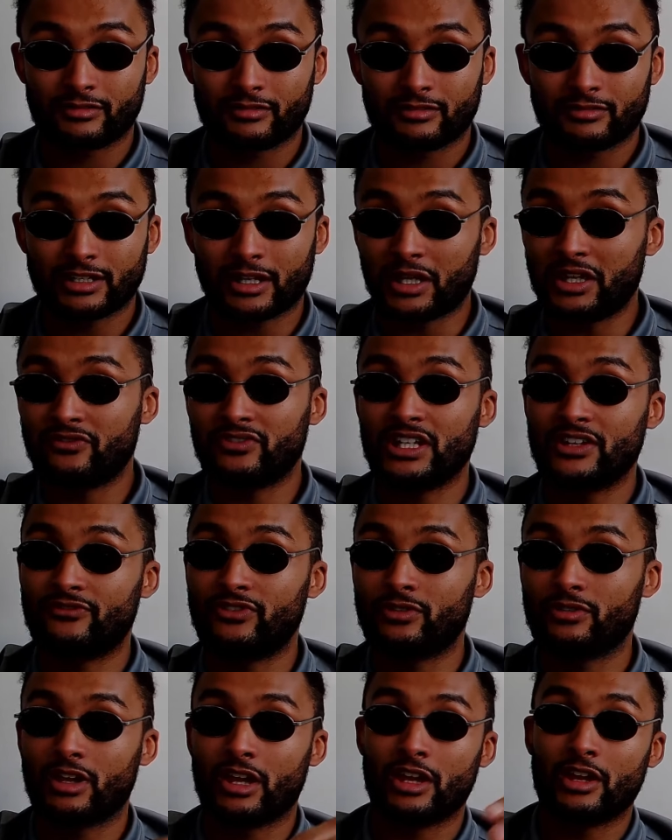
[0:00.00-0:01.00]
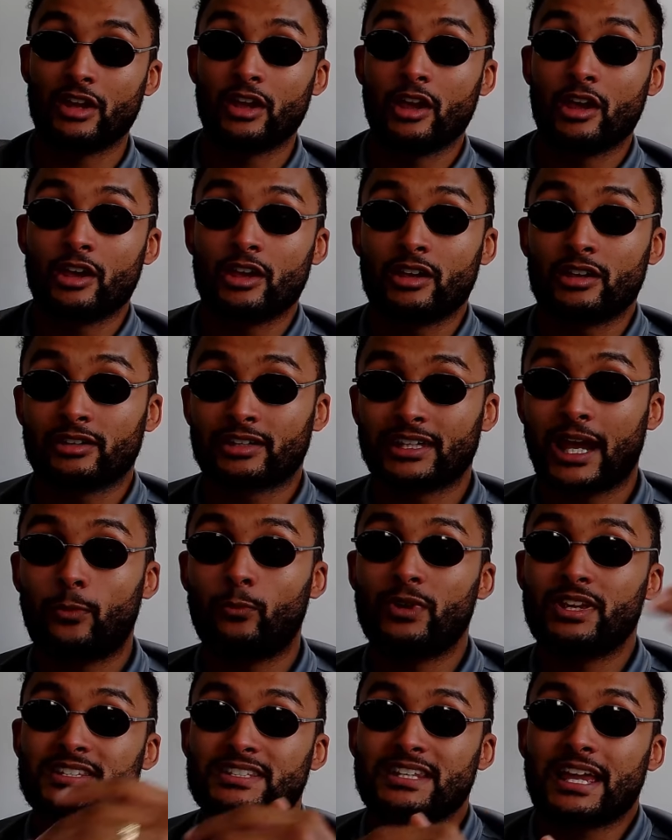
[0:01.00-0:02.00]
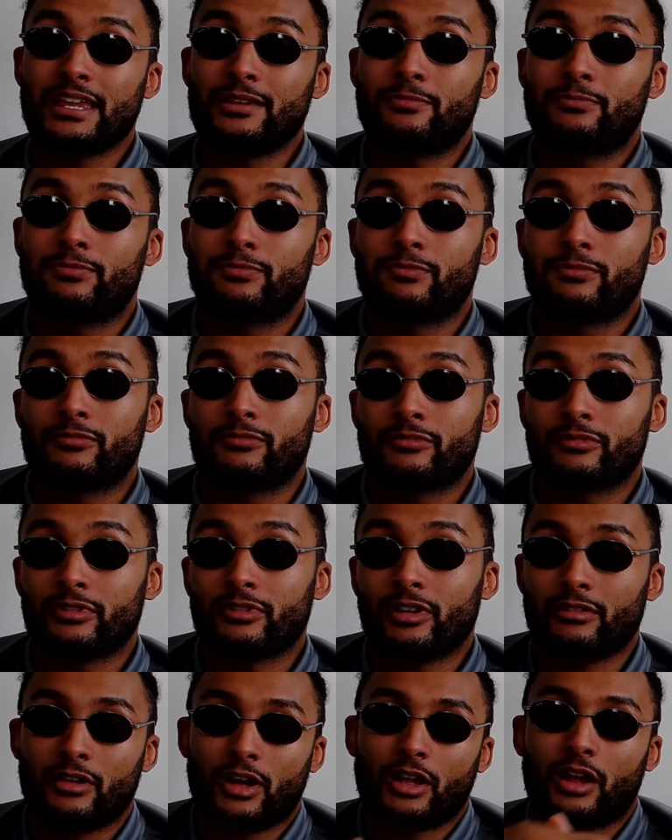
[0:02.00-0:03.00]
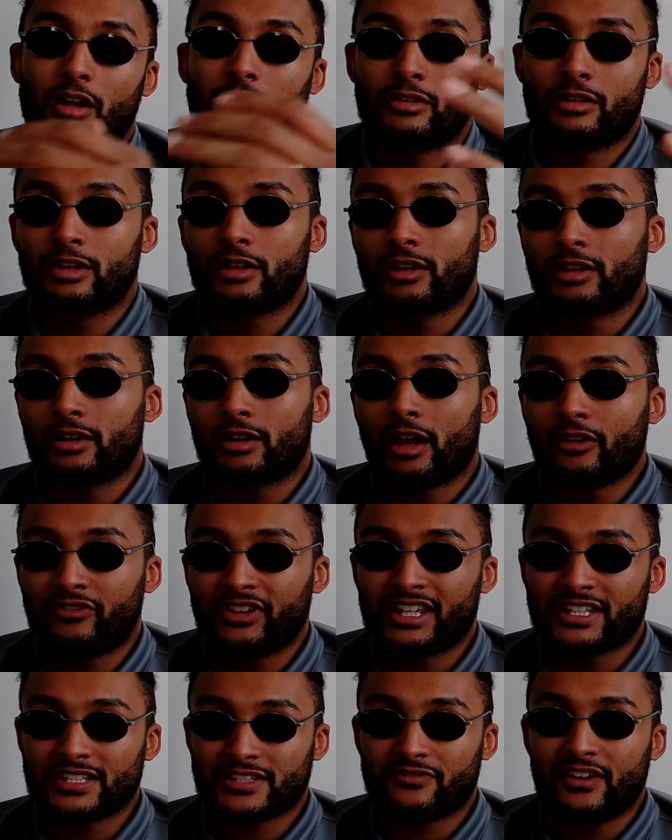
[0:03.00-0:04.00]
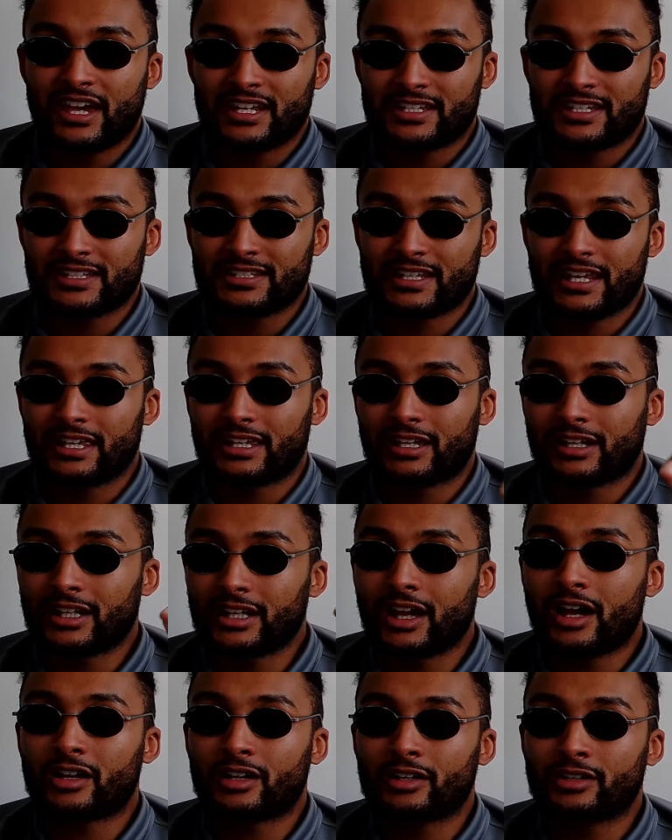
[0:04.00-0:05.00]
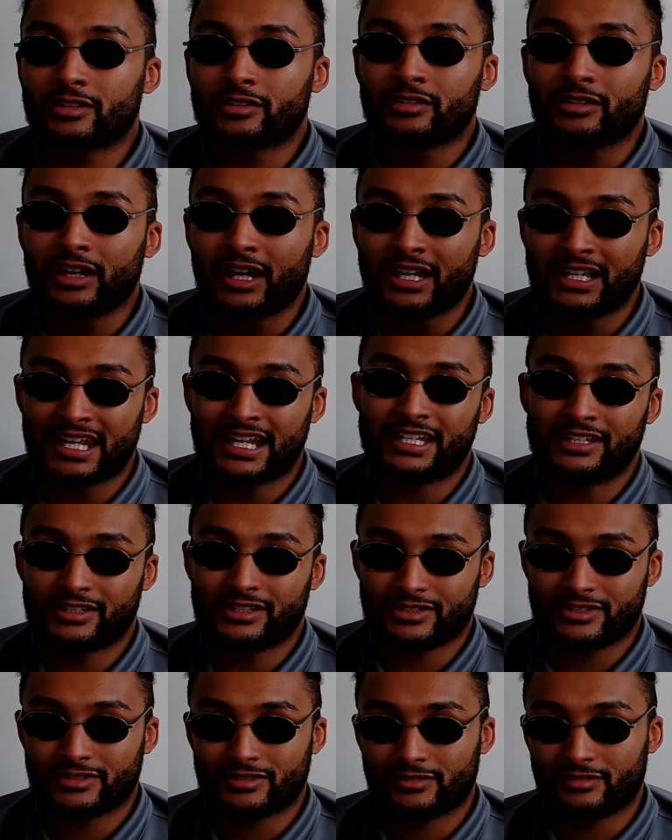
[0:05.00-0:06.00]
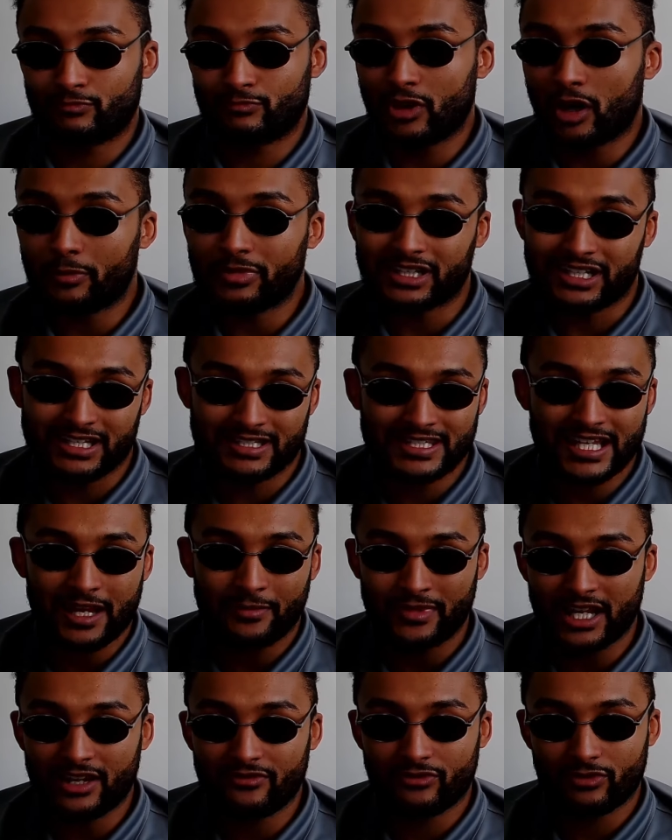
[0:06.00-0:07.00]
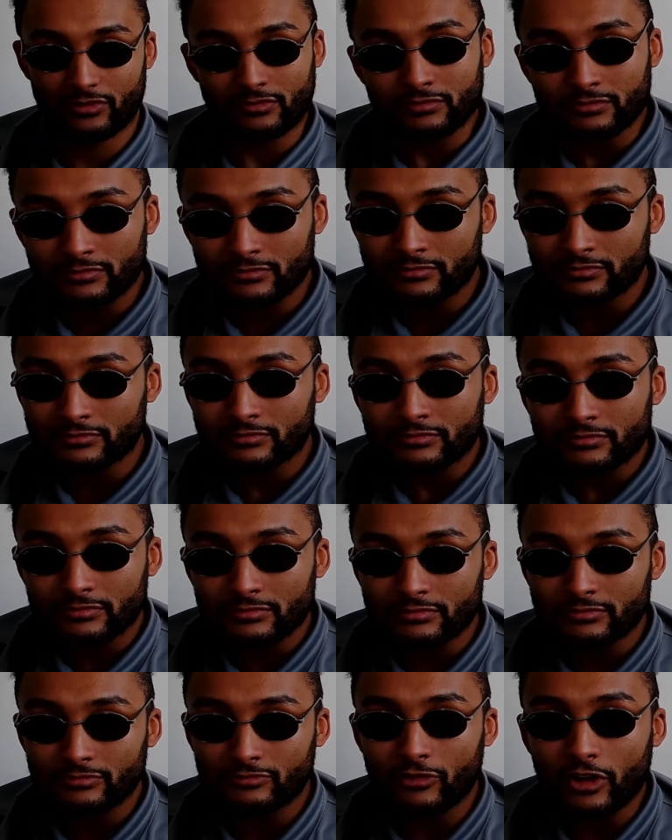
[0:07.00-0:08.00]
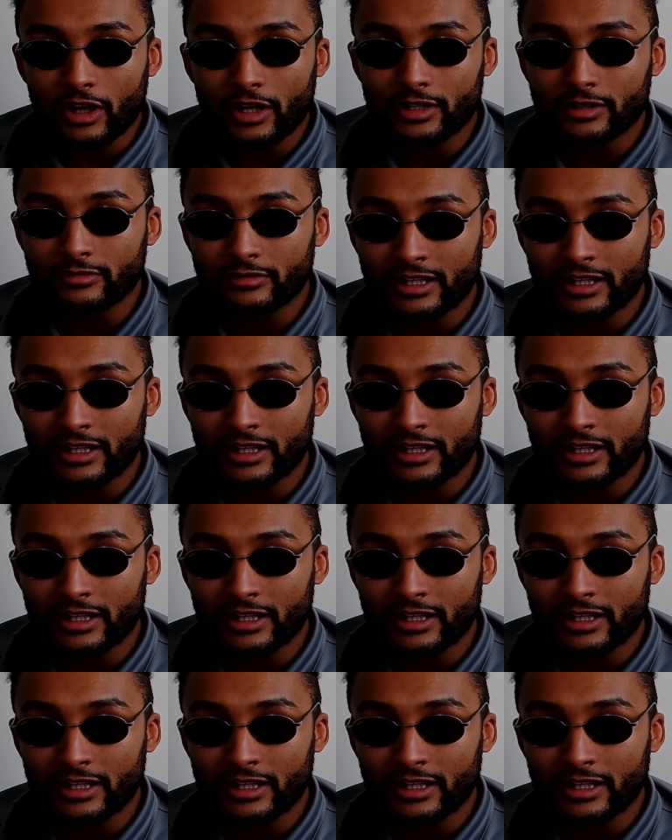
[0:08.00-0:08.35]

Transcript: Now, even if you... Can we say... I think it's fair to say Clark and Hellenius are probably the same level, right?